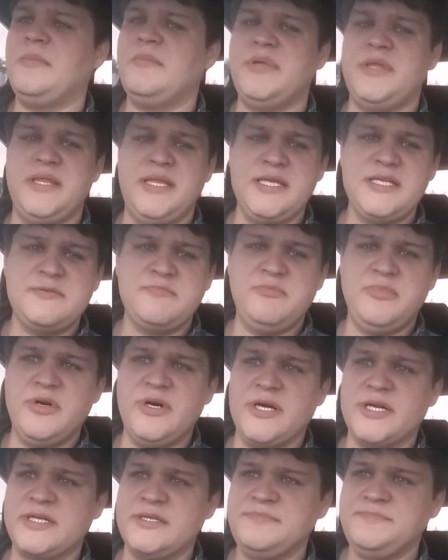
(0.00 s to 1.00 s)
But this
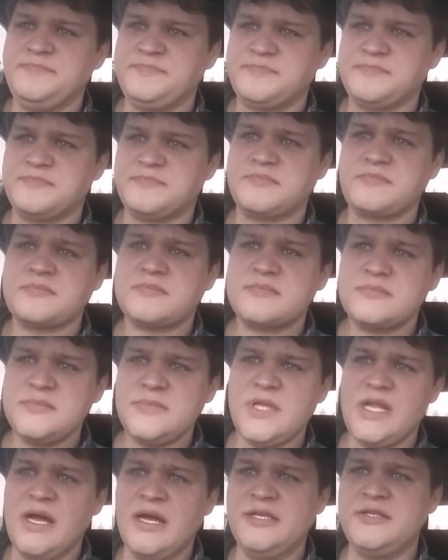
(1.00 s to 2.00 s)
book,
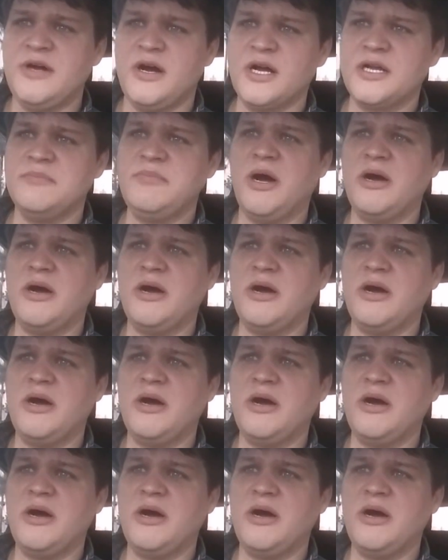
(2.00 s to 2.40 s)
I talk